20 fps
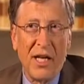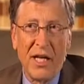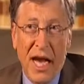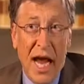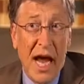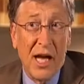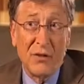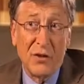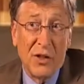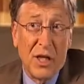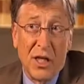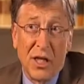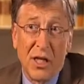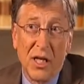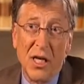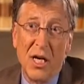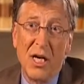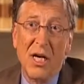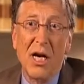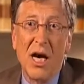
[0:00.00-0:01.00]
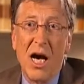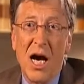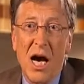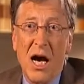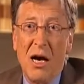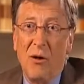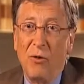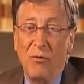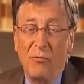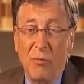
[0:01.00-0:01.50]
fantastic.
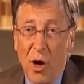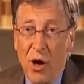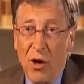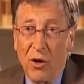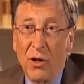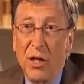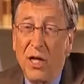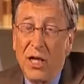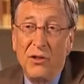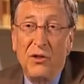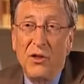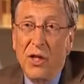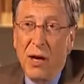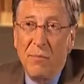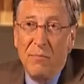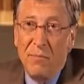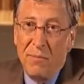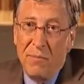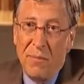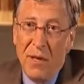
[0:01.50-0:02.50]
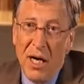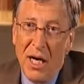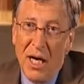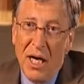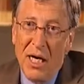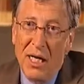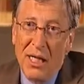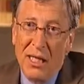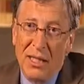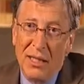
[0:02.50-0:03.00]
We brought our kids up
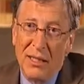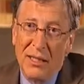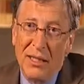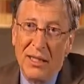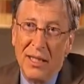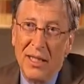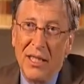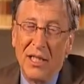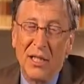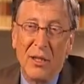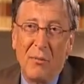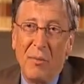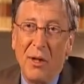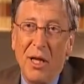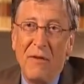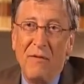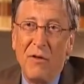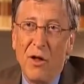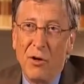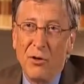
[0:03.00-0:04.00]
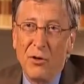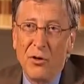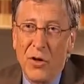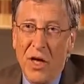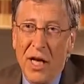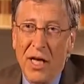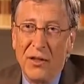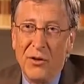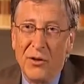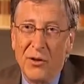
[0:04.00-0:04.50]
to believe
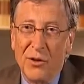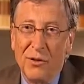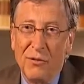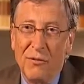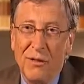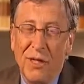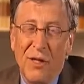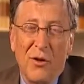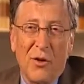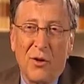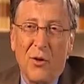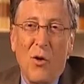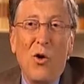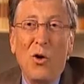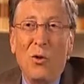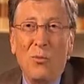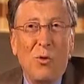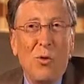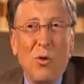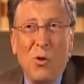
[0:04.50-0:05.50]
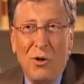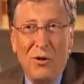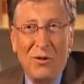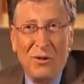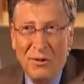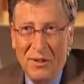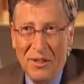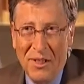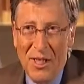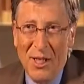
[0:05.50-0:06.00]
those things. You know, the golden
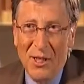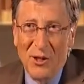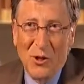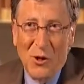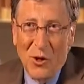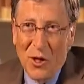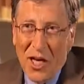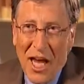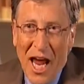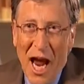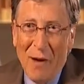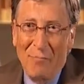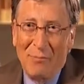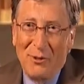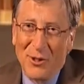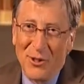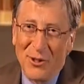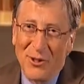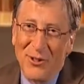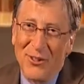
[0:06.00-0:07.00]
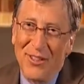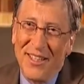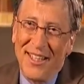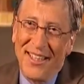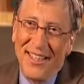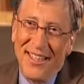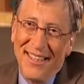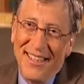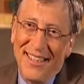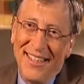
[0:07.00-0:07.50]
rule sort of captures
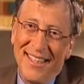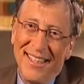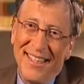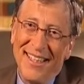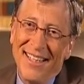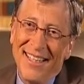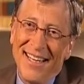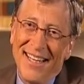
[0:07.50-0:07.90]
the